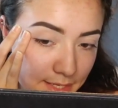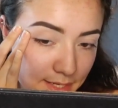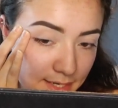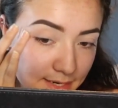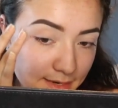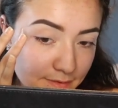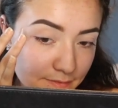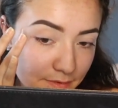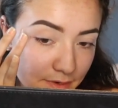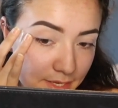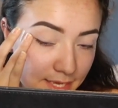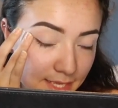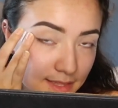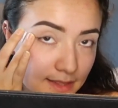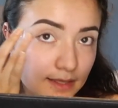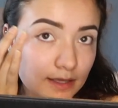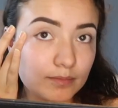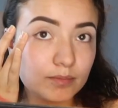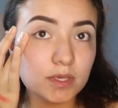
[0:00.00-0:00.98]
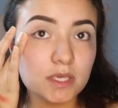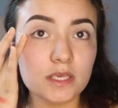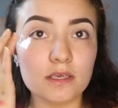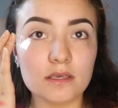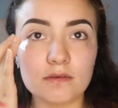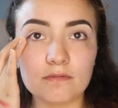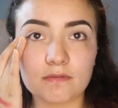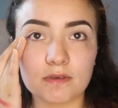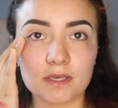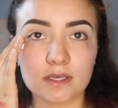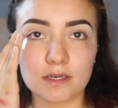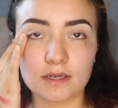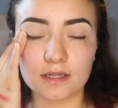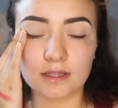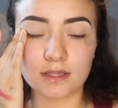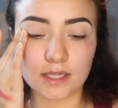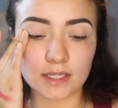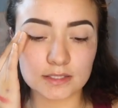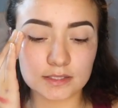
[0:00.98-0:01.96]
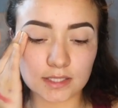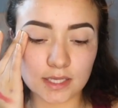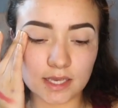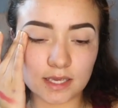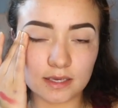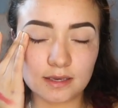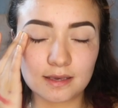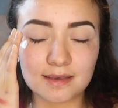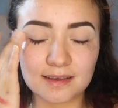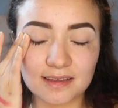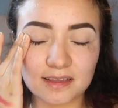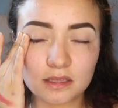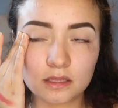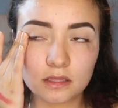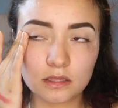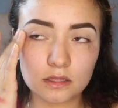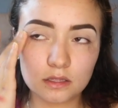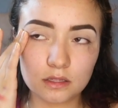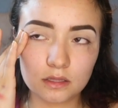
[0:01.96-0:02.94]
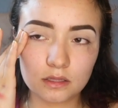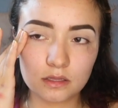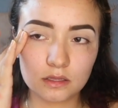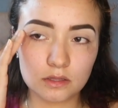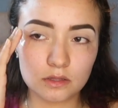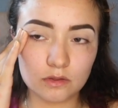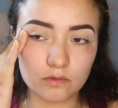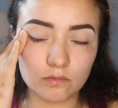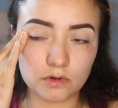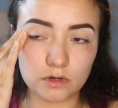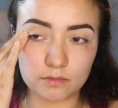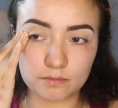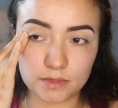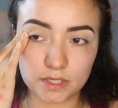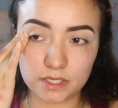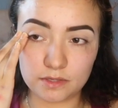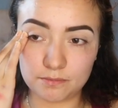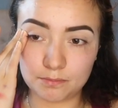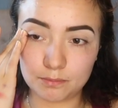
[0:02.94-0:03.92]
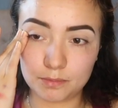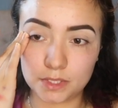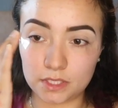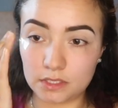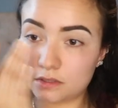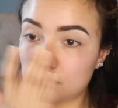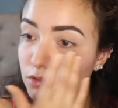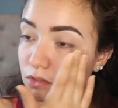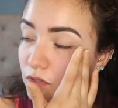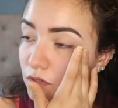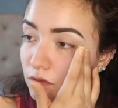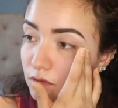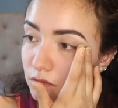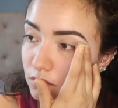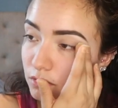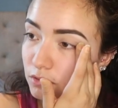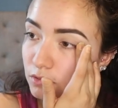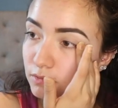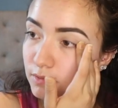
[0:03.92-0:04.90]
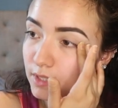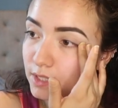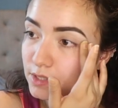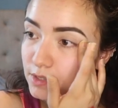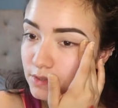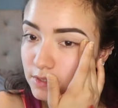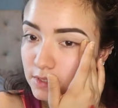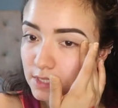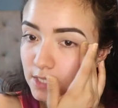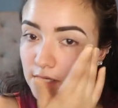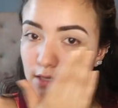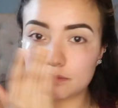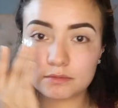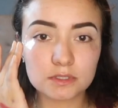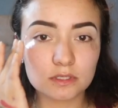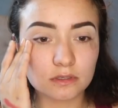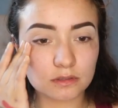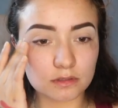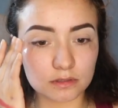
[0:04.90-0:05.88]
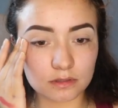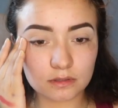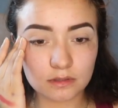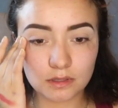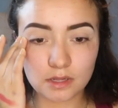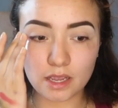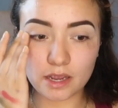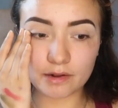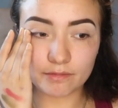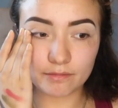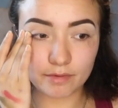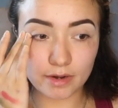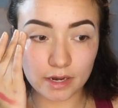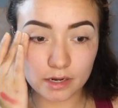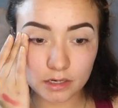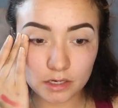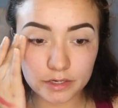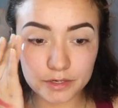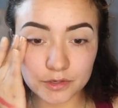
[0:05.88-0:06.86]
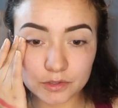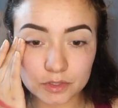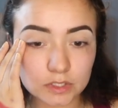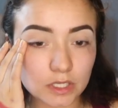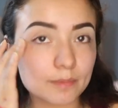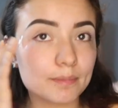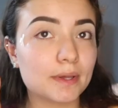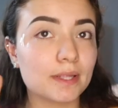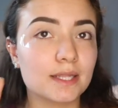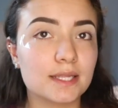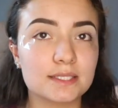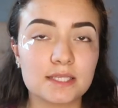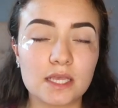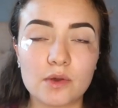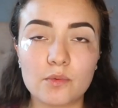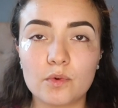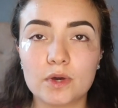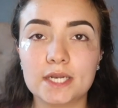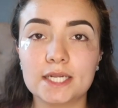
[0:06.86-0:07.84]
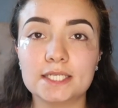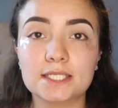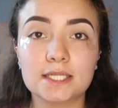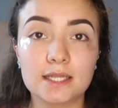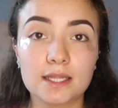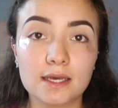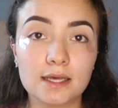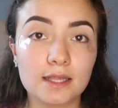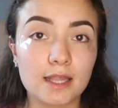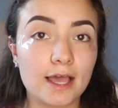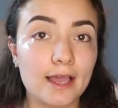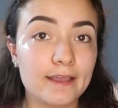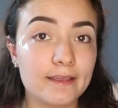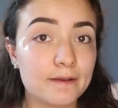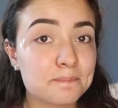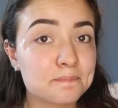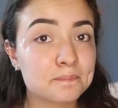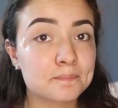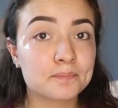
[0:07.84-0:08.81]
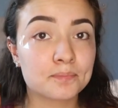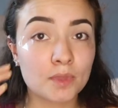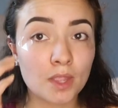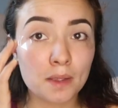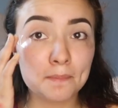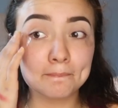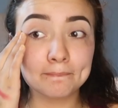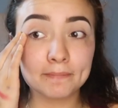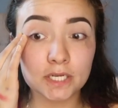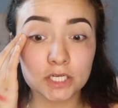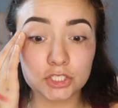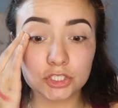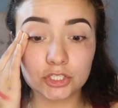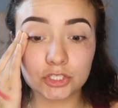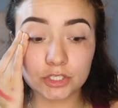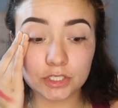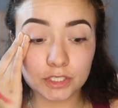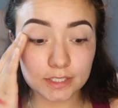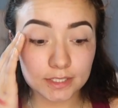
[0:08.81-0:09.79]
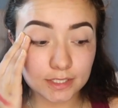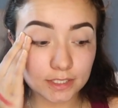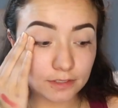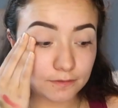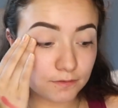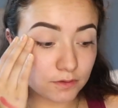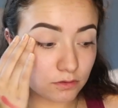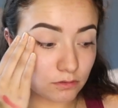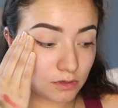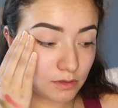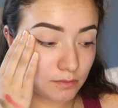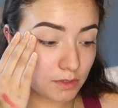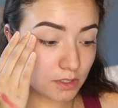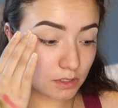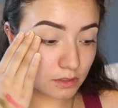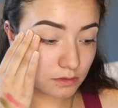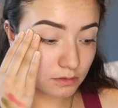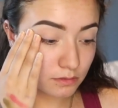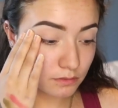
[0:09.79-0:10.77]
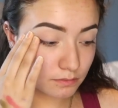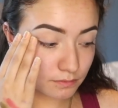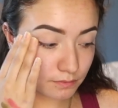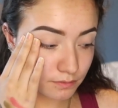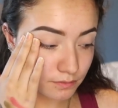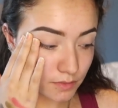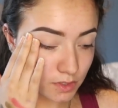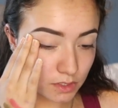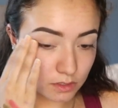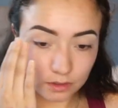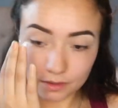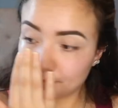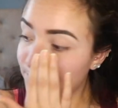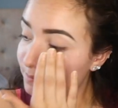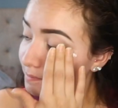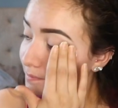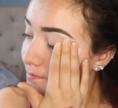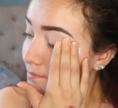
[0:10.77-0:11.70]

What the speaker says: can never get them even, and that's like one of my biggest struggles when I use tape. So I rarely use tape unless I want it to look like picture good, if you know what I mean. So